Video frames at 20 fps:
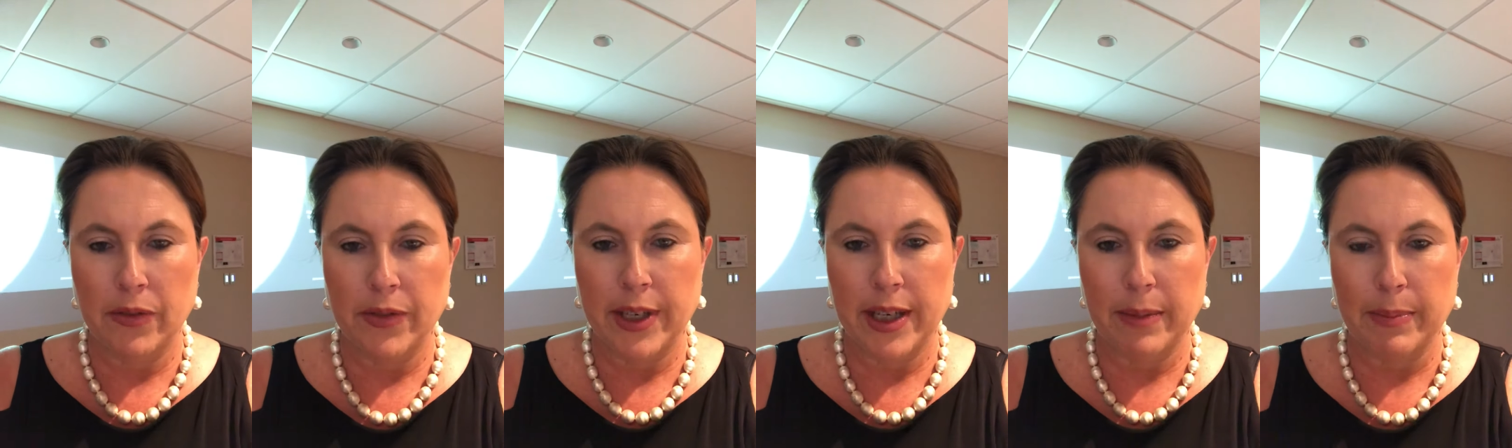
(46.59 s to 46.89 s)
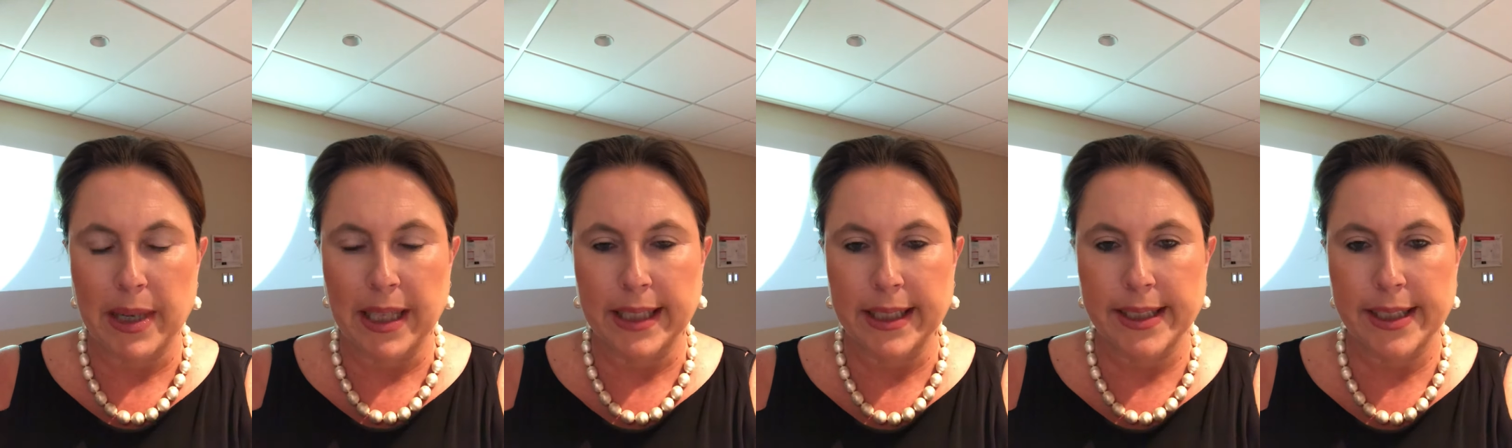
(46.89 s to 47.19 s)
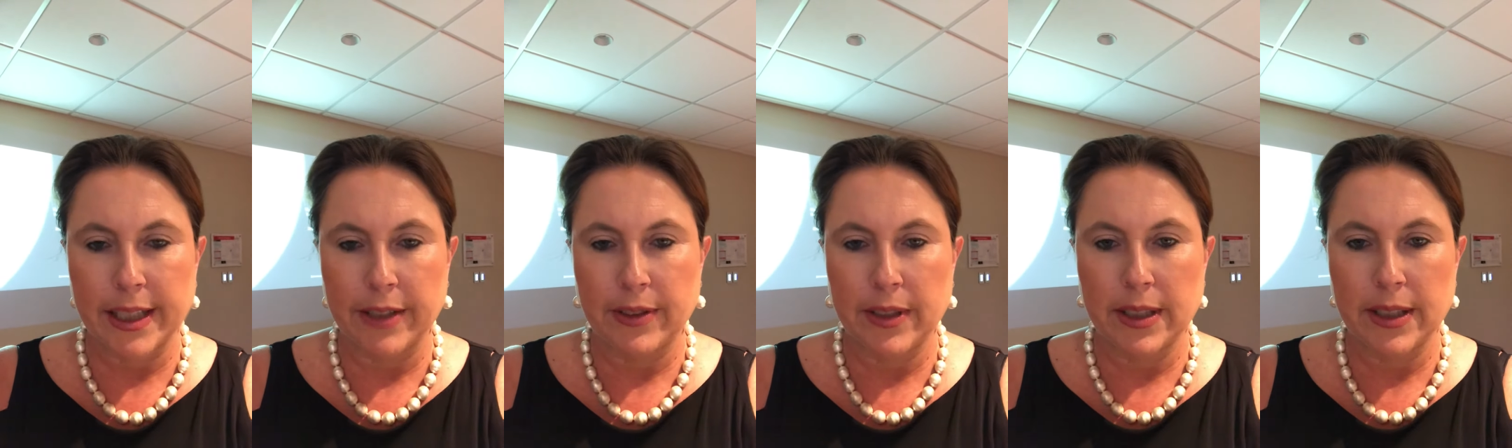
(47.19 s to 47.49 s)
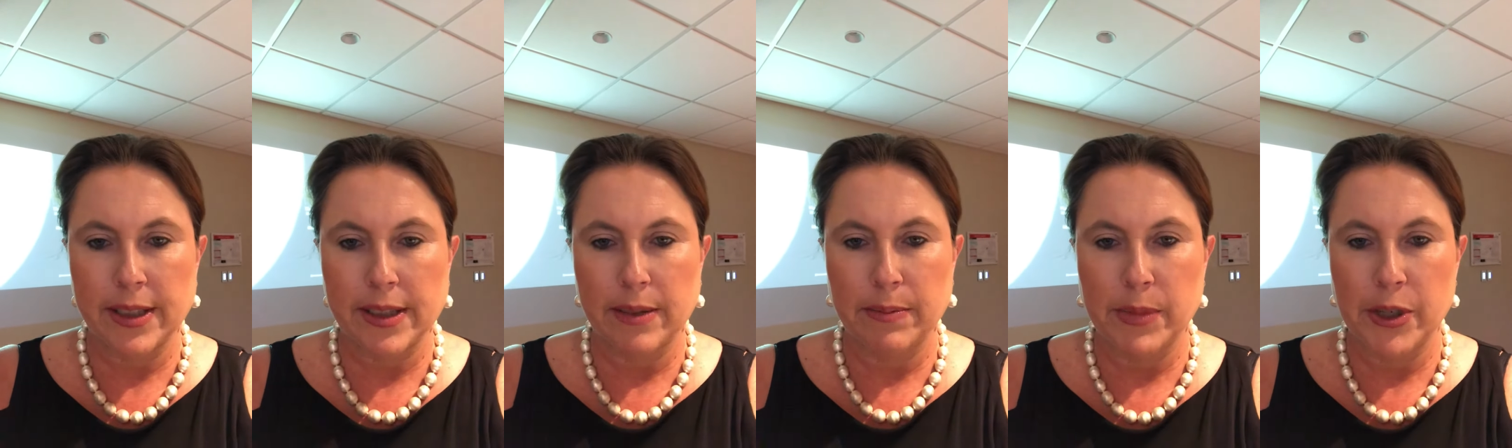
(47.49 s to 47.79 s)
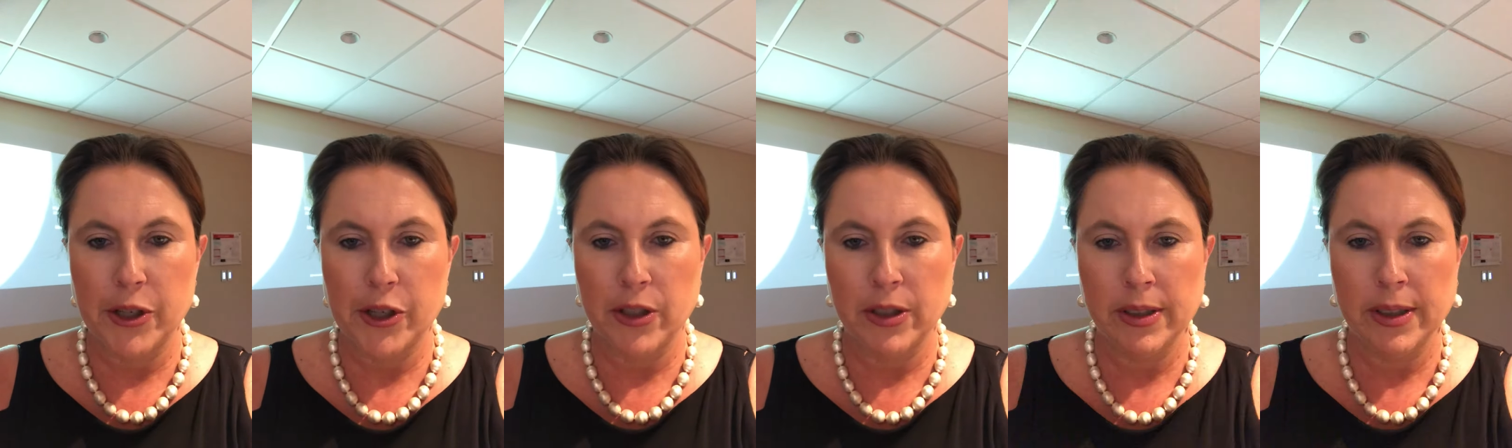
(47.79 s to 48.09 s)
I've now made seven
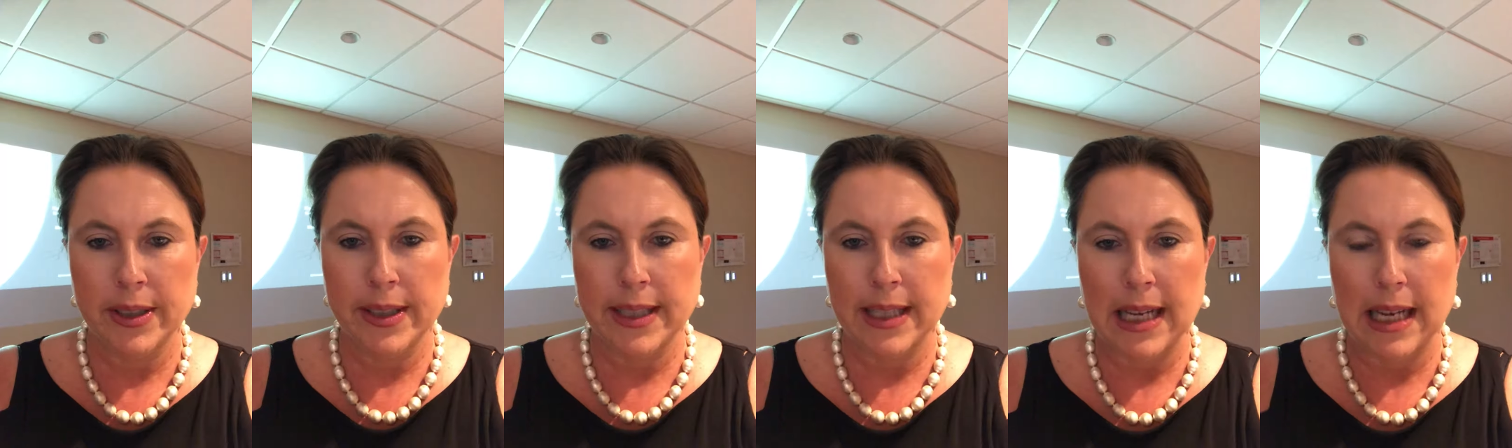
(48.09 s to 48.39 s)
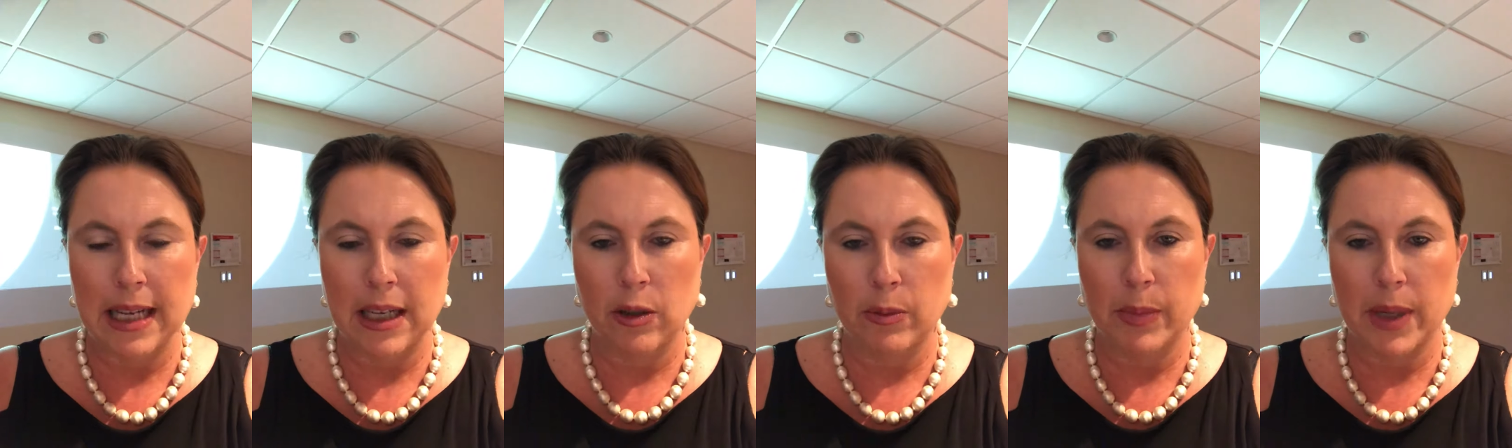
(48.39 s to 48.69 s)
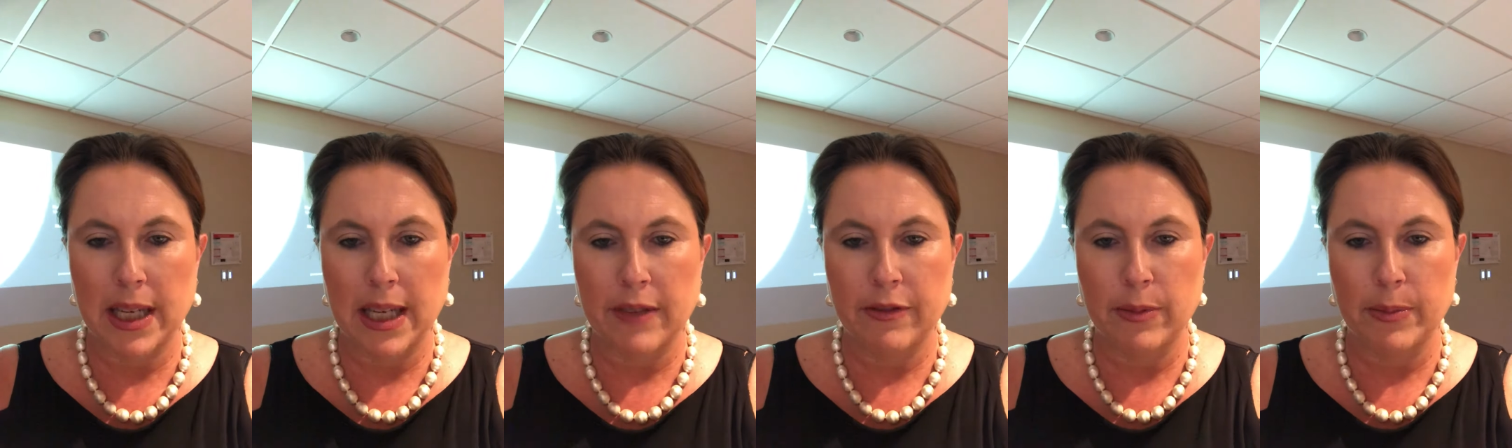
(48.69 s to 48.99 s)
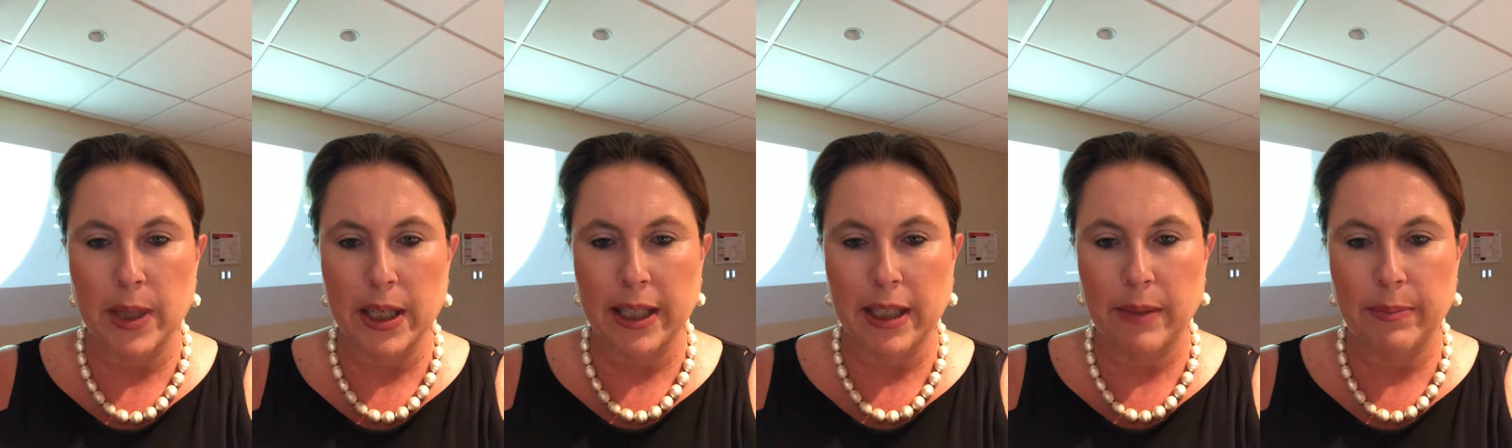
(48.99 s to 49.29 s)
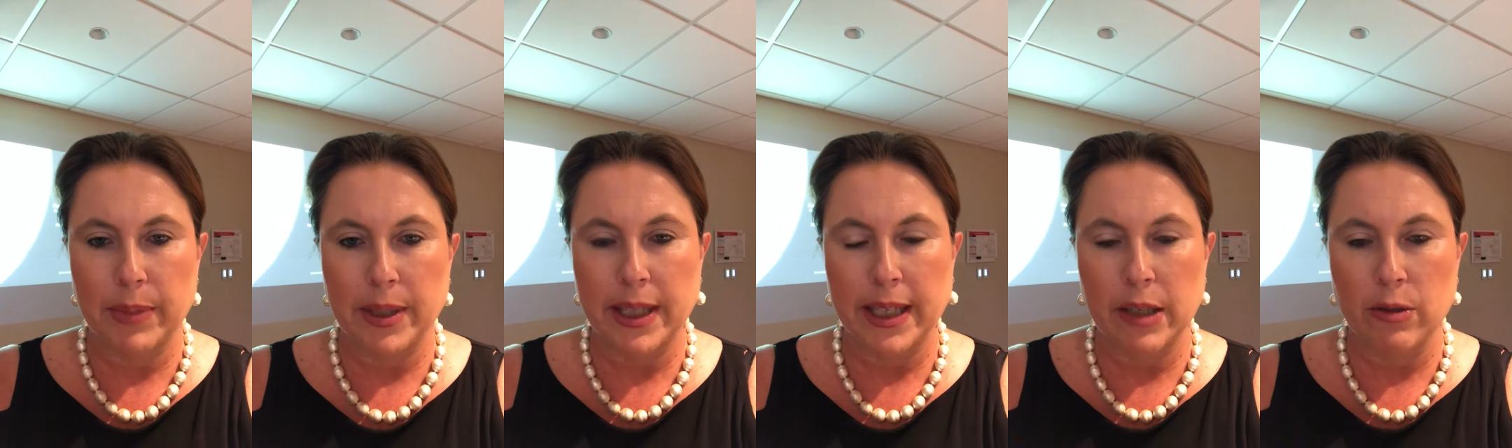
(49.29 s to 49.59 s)
submissions uh, on behalf of my
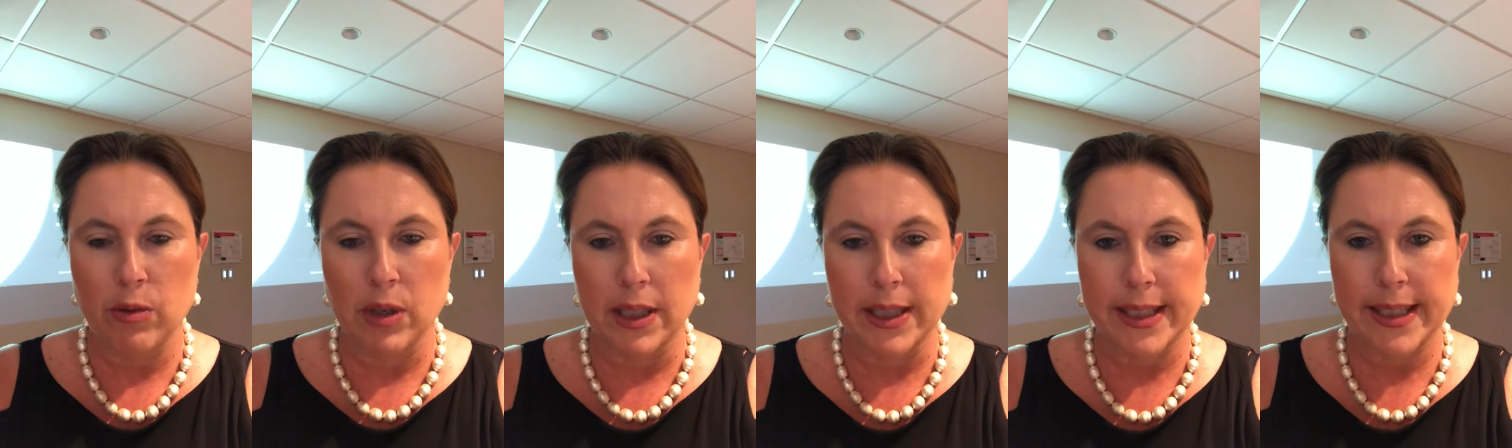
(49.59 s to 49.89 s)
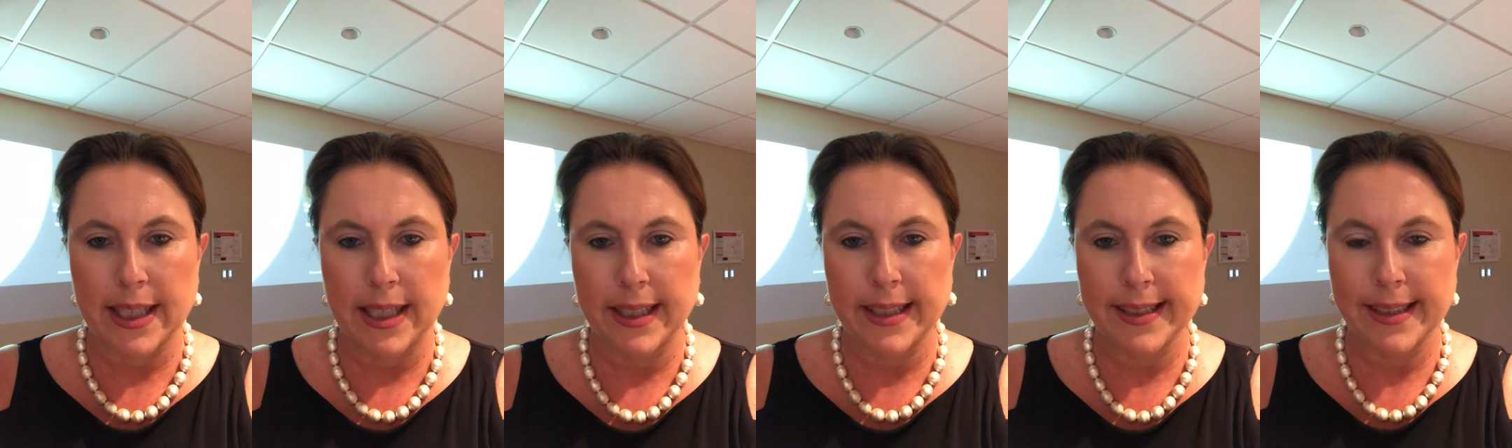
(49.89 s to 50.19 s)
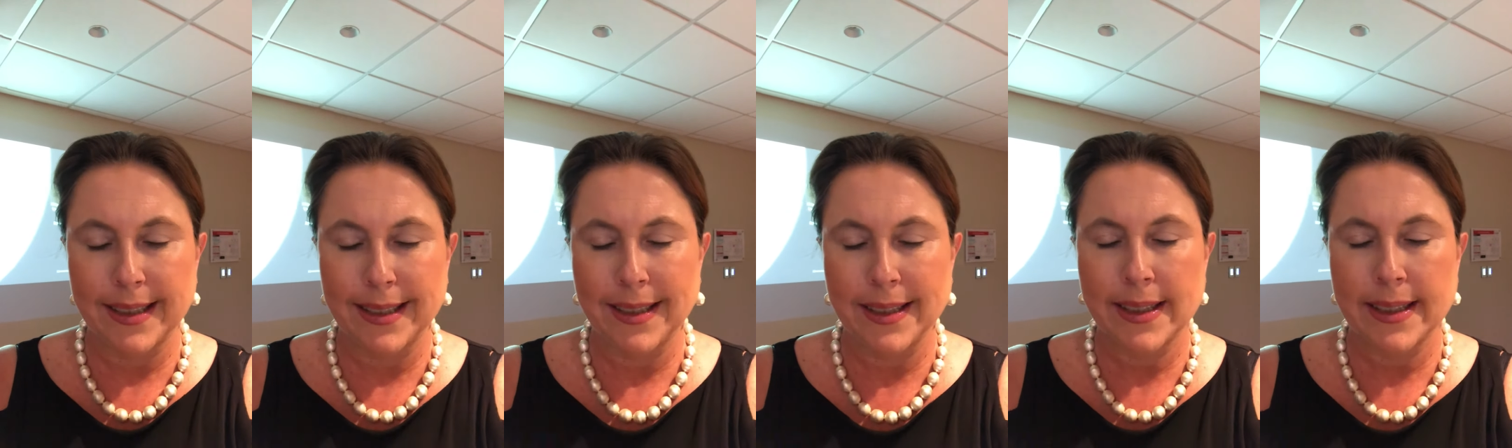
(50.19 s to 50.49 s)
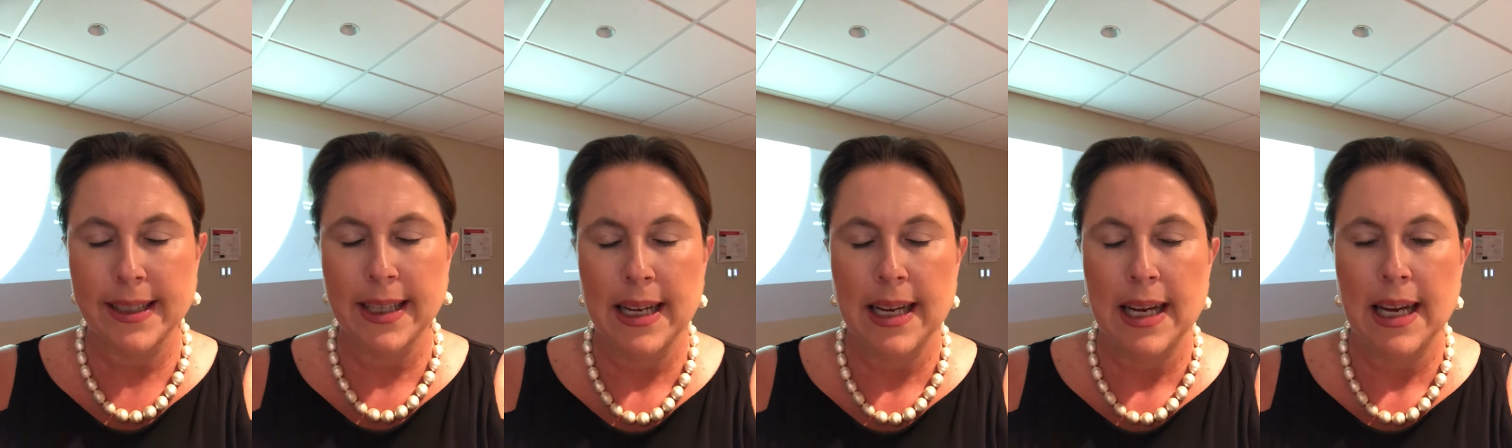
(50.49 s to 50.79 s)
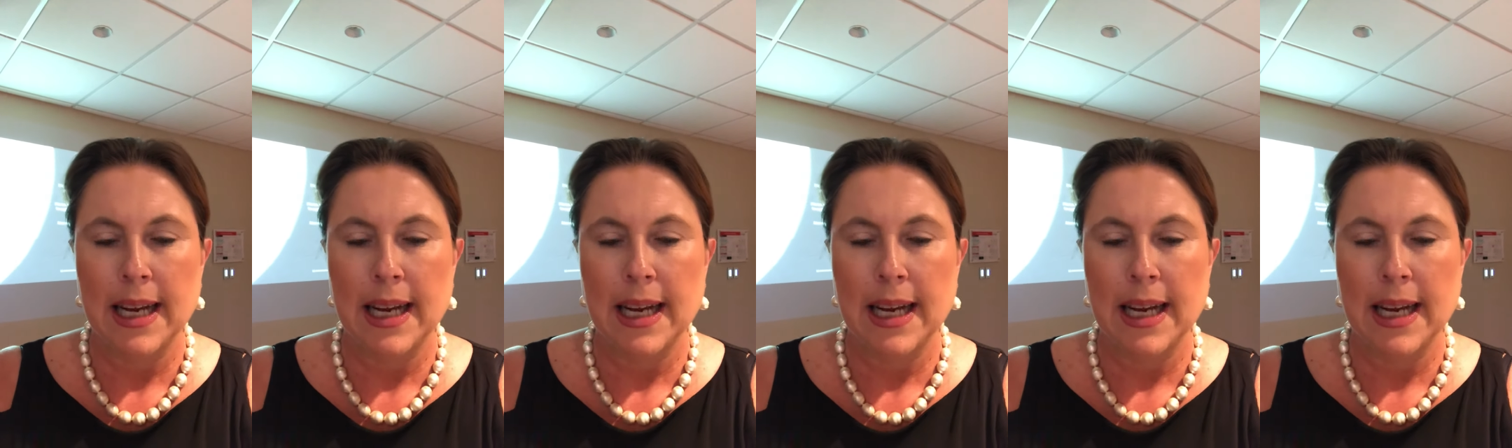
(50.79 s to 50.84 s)
company, Real Estate Excellence.